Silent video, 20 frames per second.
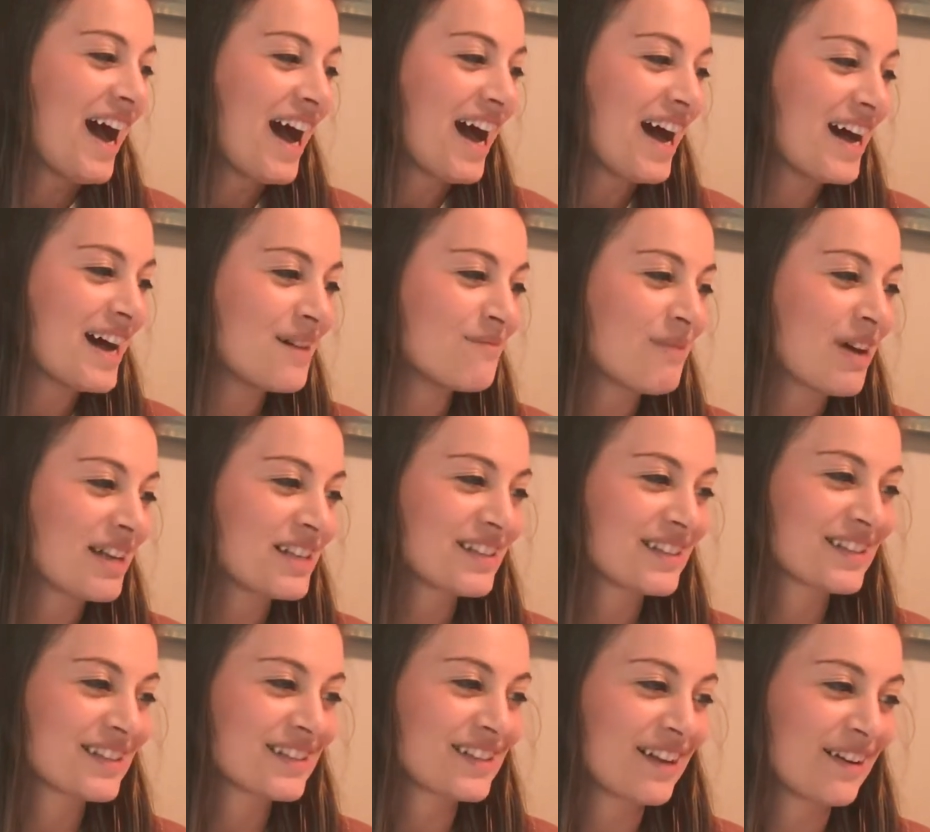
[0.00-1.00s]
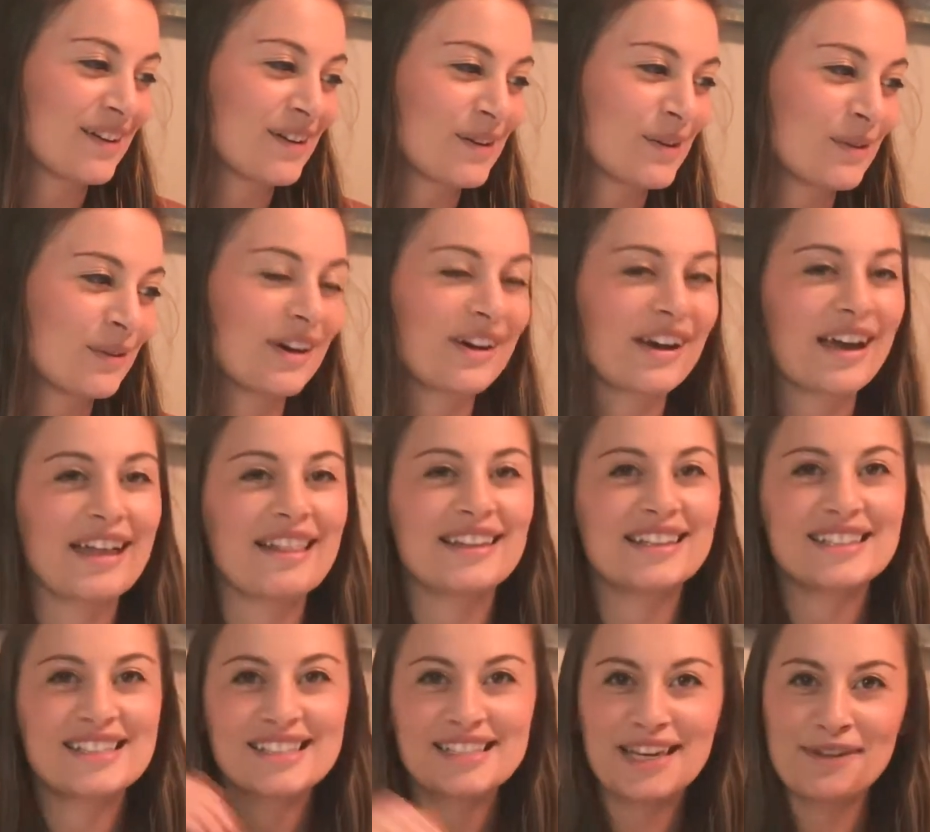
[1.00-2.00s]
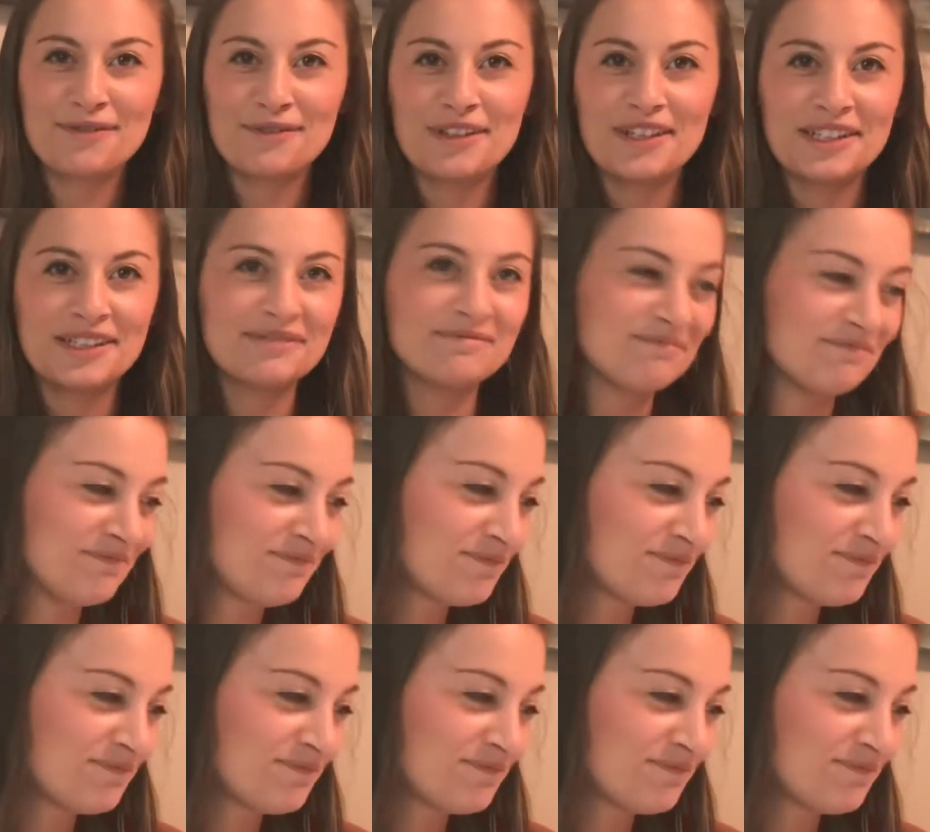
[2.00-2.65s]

Okay, let's dive right in.